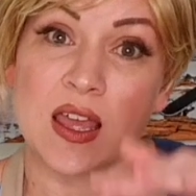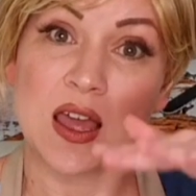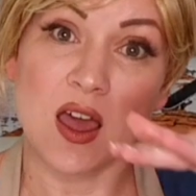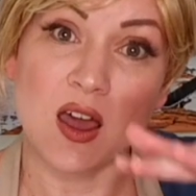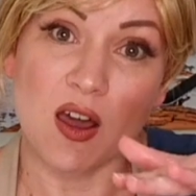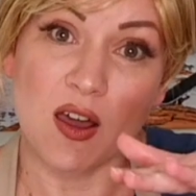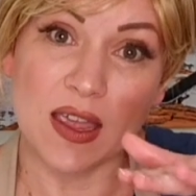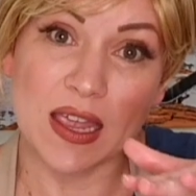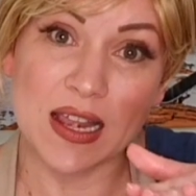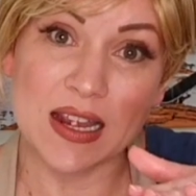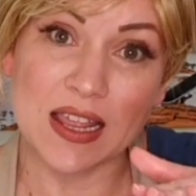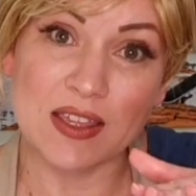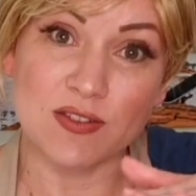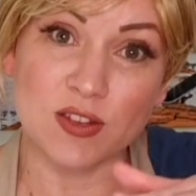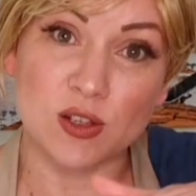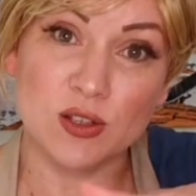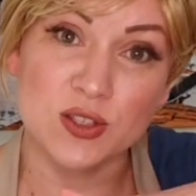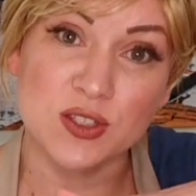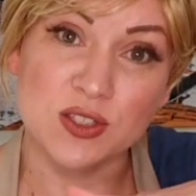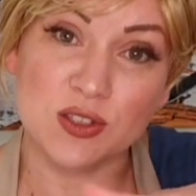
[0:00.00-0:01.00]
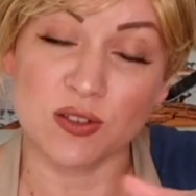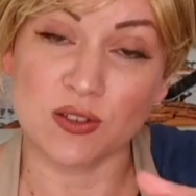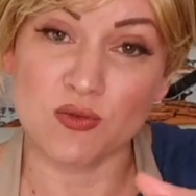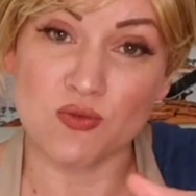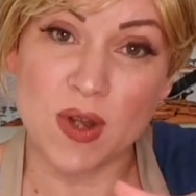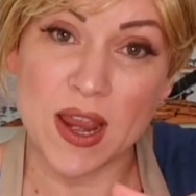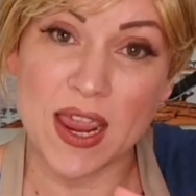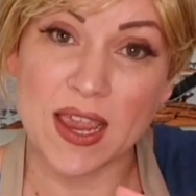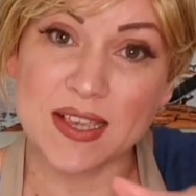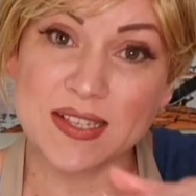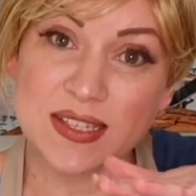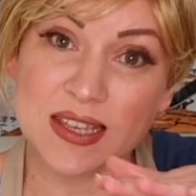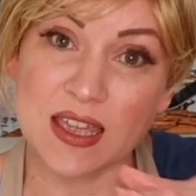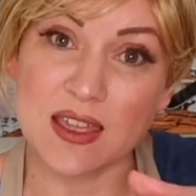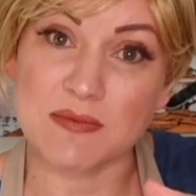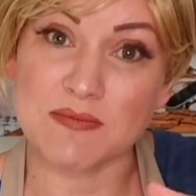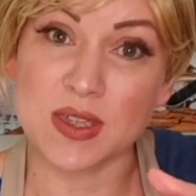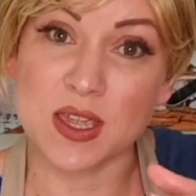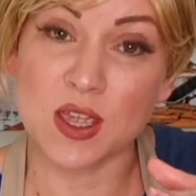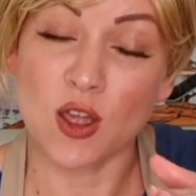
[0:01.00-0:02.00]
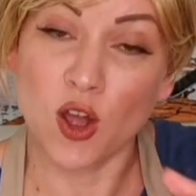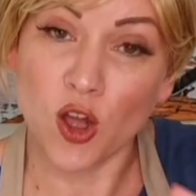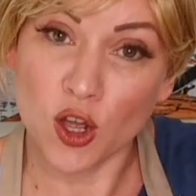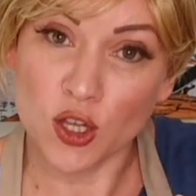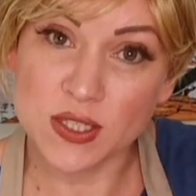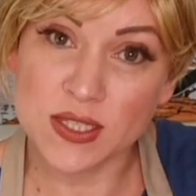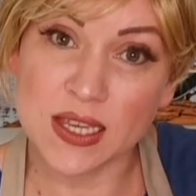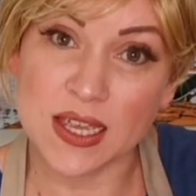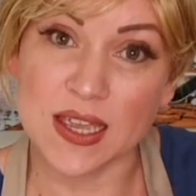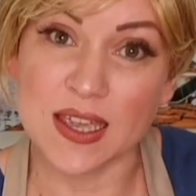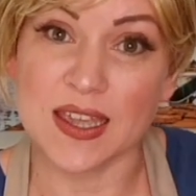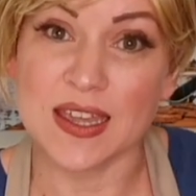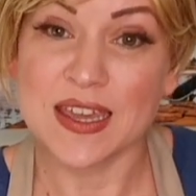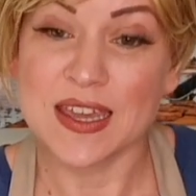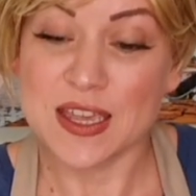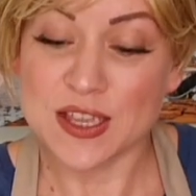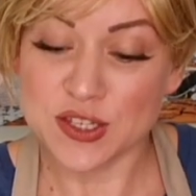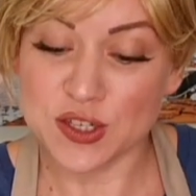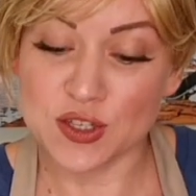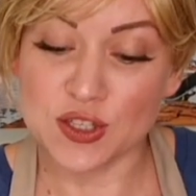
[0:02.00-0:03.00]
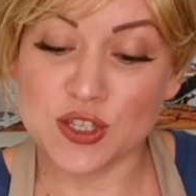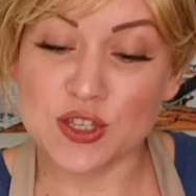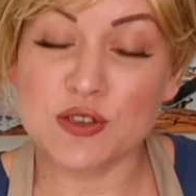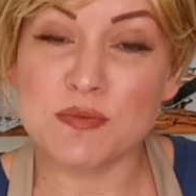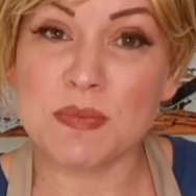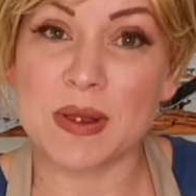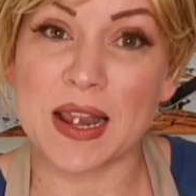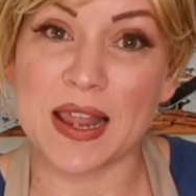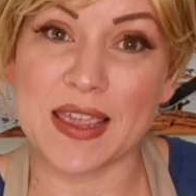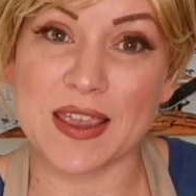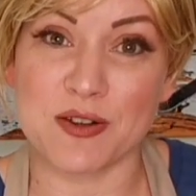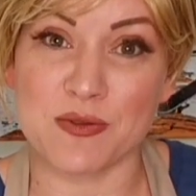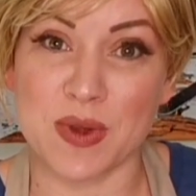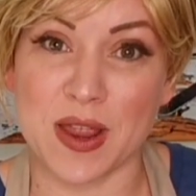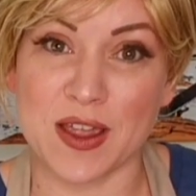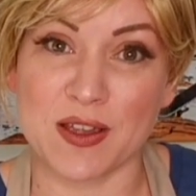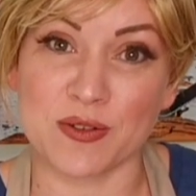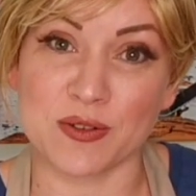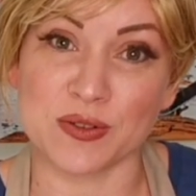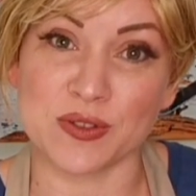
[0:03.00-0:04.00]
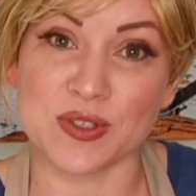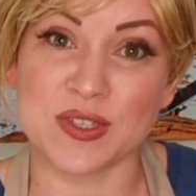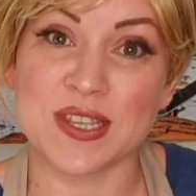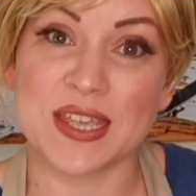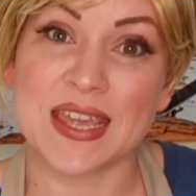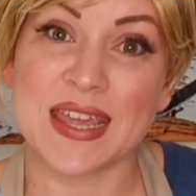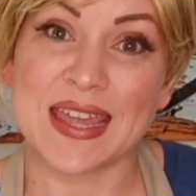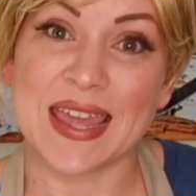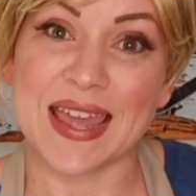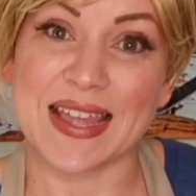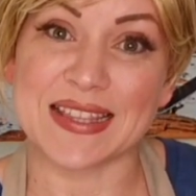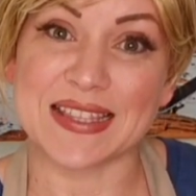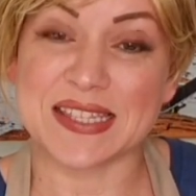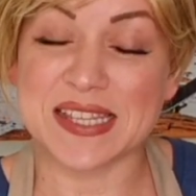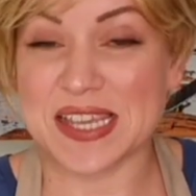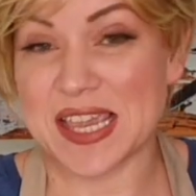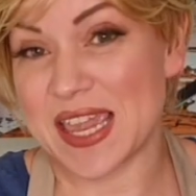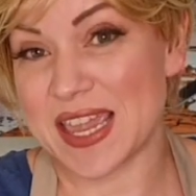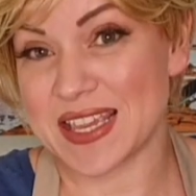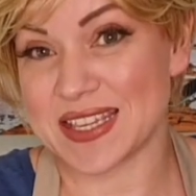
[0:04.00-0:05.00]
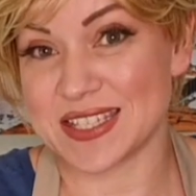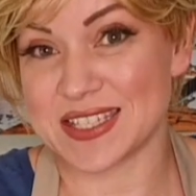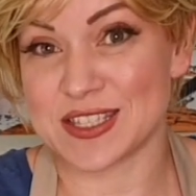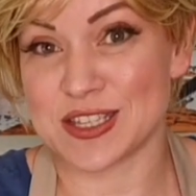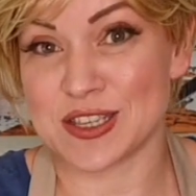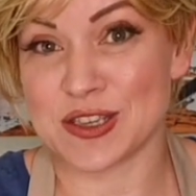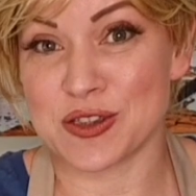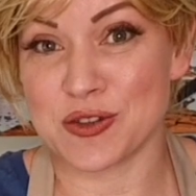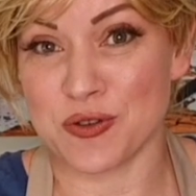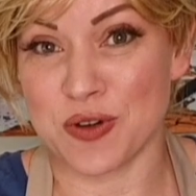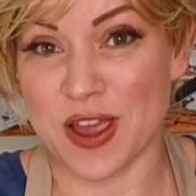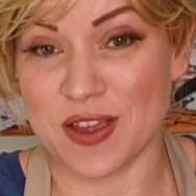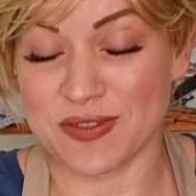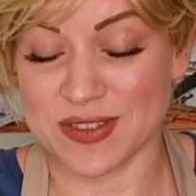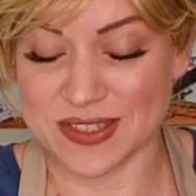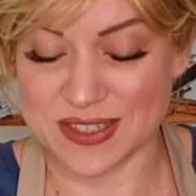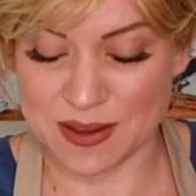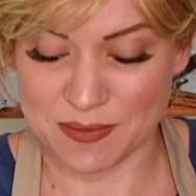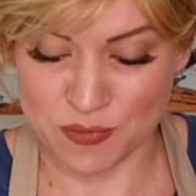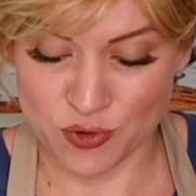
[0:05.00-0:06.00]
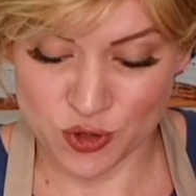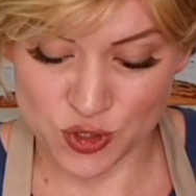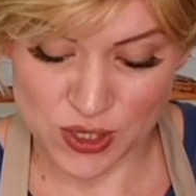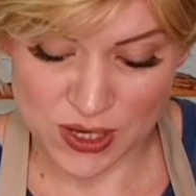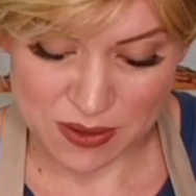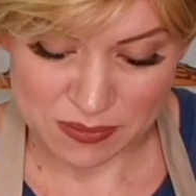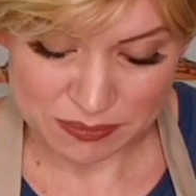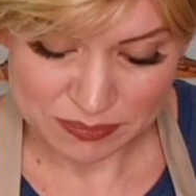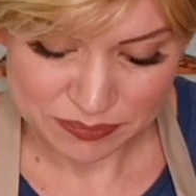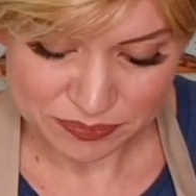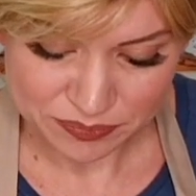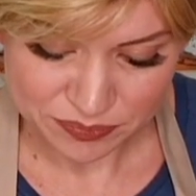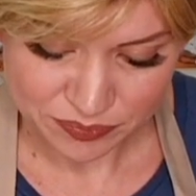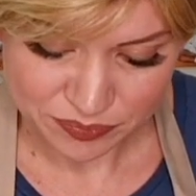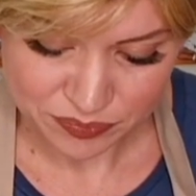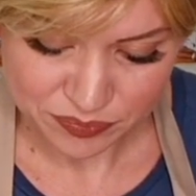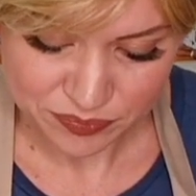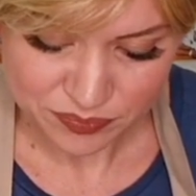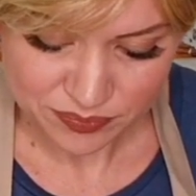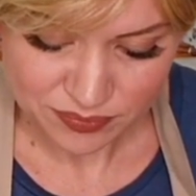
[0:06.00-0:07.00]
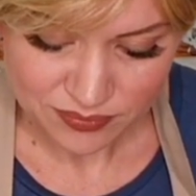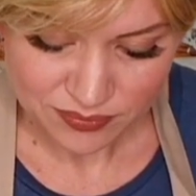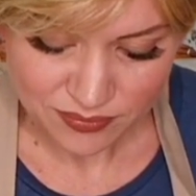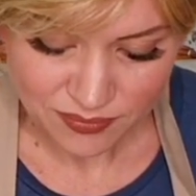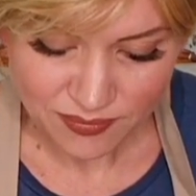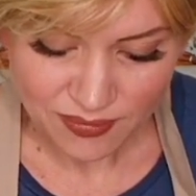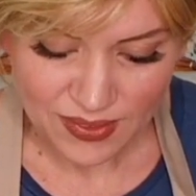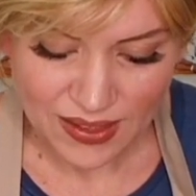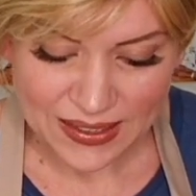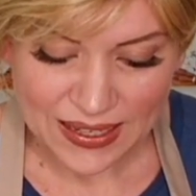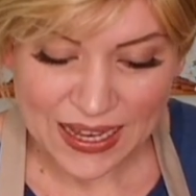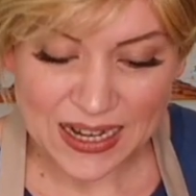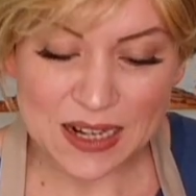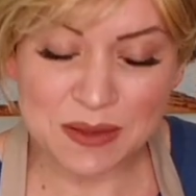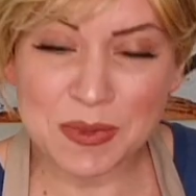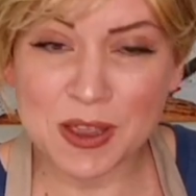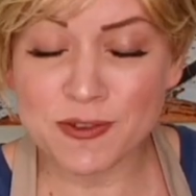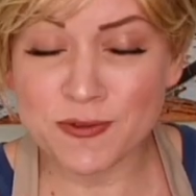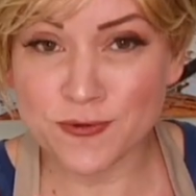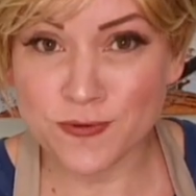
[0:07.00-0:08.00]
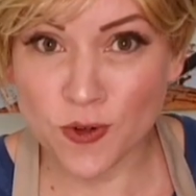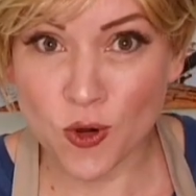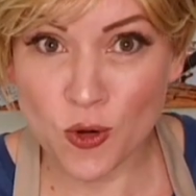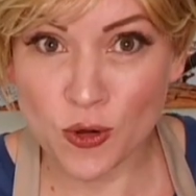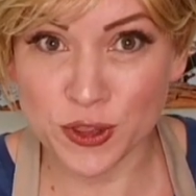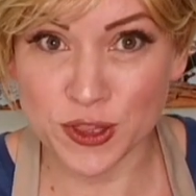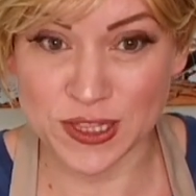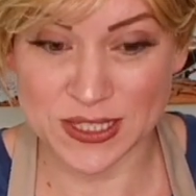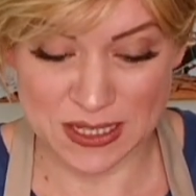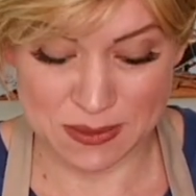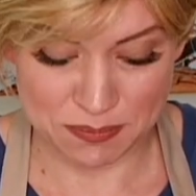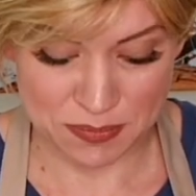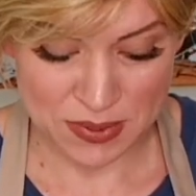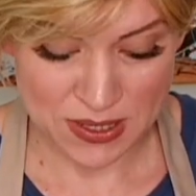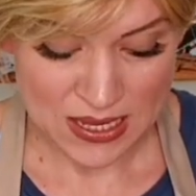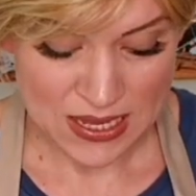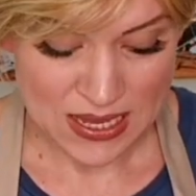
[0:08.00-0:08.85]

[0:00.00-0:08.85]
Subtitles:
higher levels on racks can be hotter. So do play around and test your oven temperature. And then my fourth tip